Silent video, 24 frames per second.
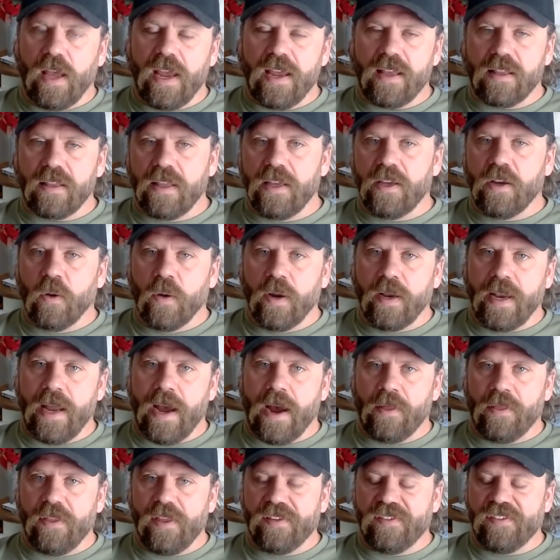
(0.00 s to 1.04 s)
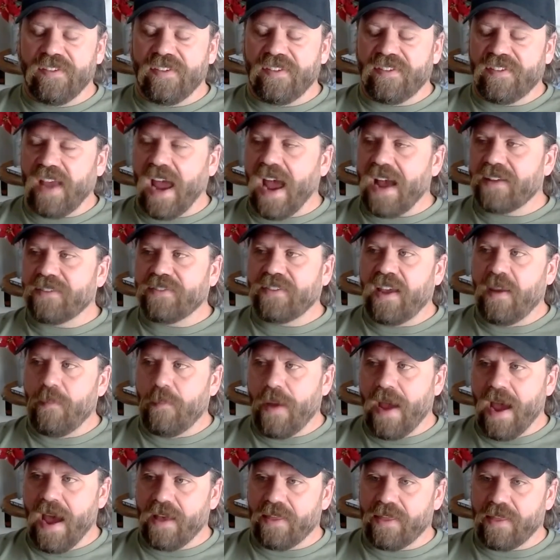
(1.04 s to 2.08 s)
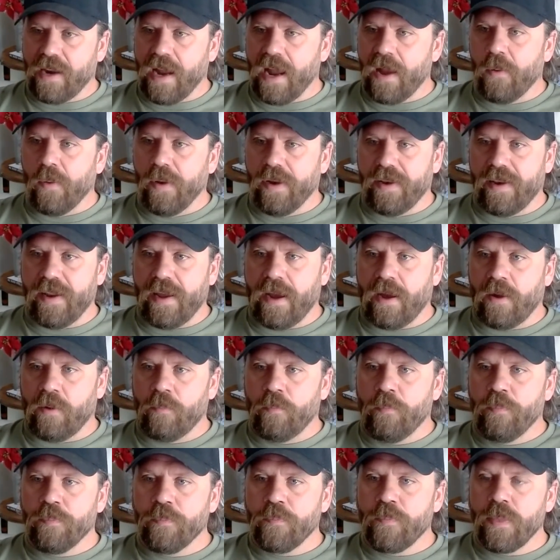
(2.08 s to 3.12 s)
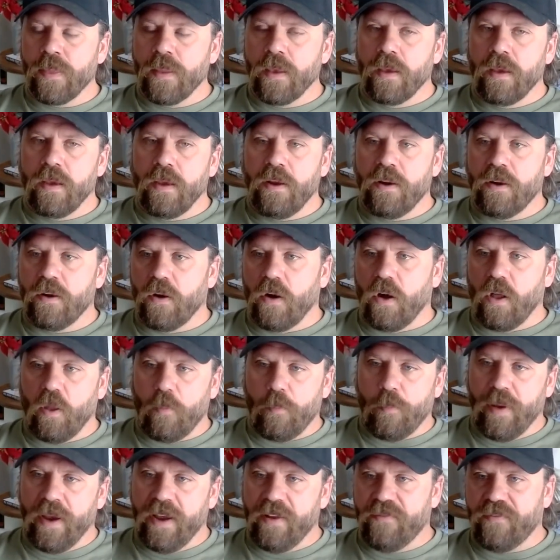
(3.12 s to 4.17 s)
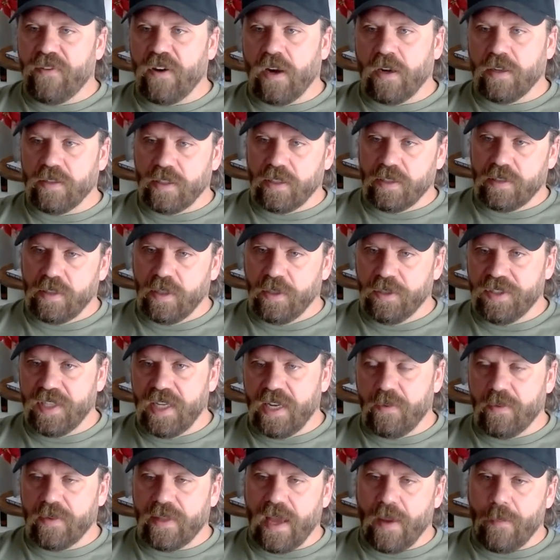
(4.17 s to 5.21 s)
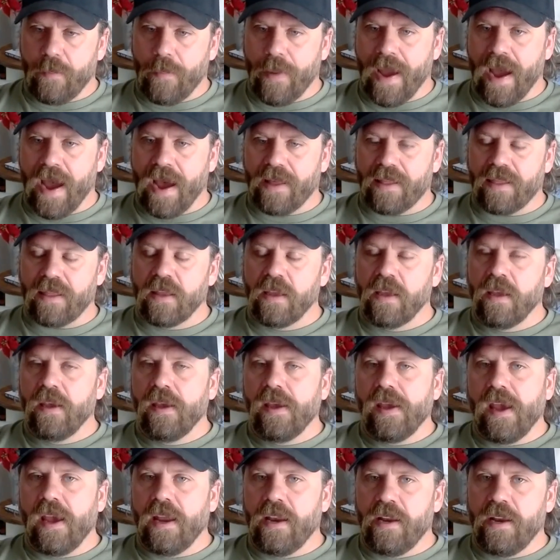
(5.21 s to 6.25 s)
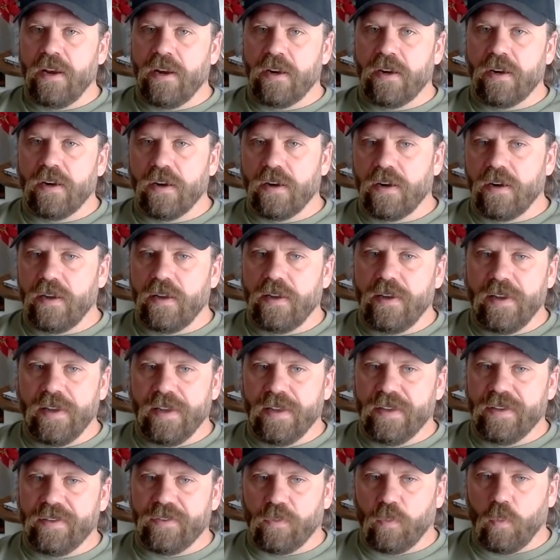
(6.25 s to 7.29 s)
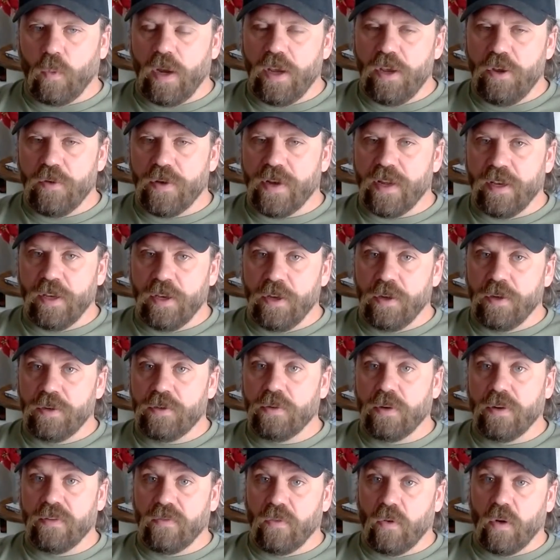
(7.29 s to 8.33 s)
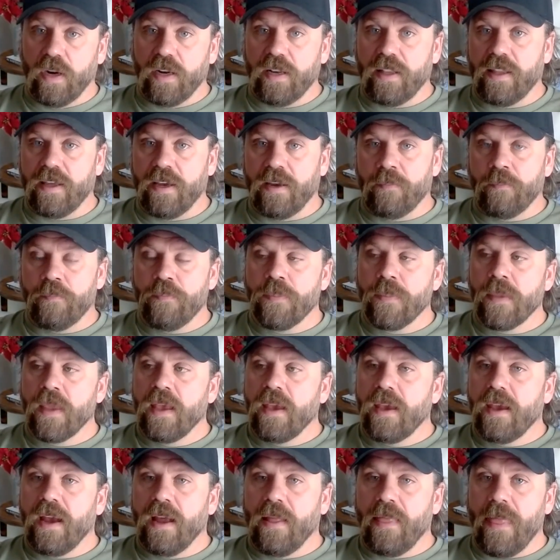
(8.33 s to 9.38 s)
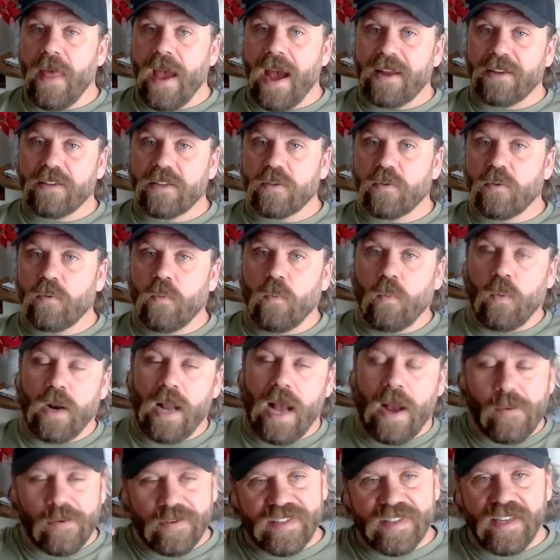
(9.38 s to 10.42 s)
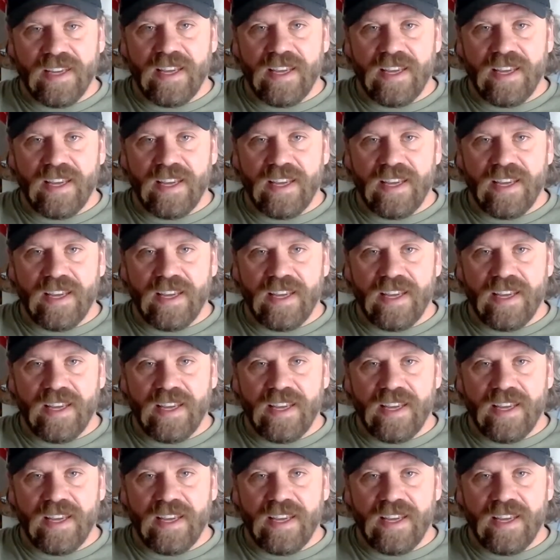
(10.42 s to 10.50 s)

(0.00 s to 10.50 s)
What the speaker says: likely going down the exact same path that I went down. Here are all the pitfalls associated with that path. And here is what you can do to avoid them. And that's what I was